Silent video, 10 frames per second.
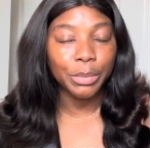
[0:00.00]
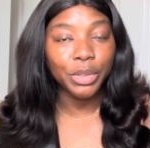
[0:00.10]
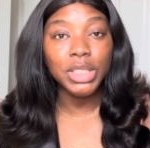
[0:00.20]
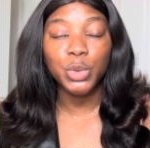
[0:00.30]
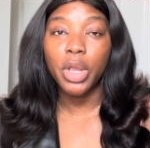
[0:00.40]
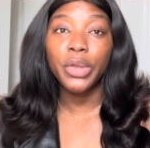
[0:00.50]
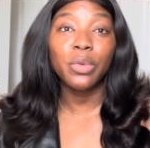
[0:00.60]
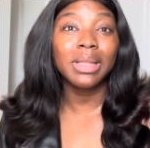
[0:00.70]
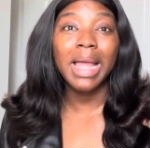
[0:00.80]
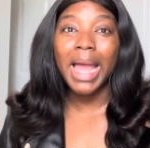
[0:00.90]
Because when you
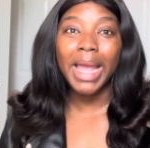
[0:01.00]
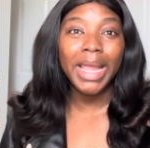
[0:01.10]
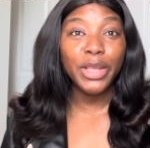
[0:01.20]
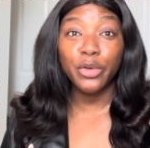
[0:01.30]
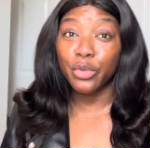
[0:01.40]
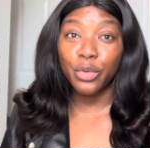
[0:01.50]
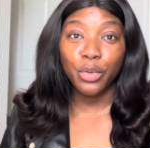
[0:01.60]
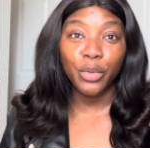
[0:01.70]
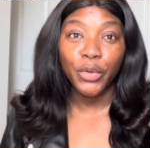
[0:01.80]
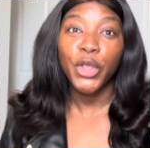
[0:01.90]
lie,
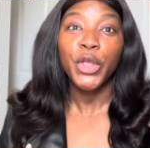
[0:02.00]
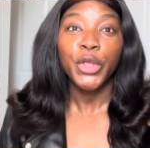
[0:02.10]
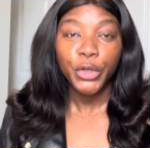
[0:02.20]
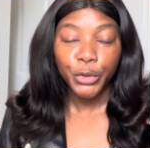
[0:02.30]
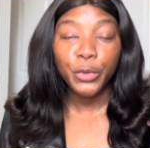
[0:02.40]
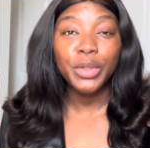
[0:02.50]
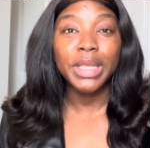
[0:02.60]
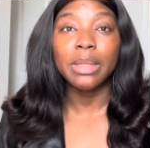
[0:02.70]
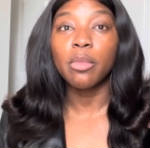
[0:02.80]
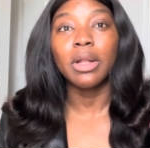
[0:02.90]
you
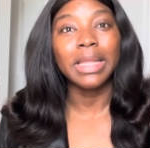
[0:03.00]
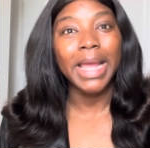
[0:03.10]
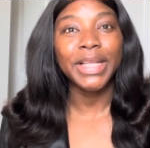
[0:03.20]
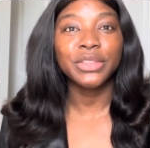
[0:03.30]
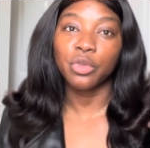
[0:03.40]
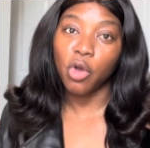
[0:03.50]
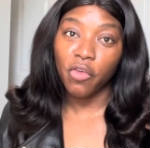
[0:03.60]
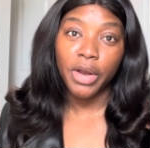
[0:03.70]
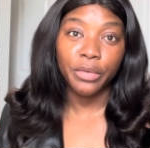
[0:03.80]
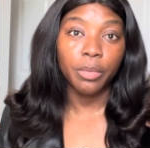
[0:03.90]
need more light to
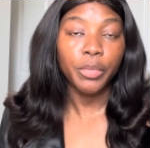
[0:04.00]
cover up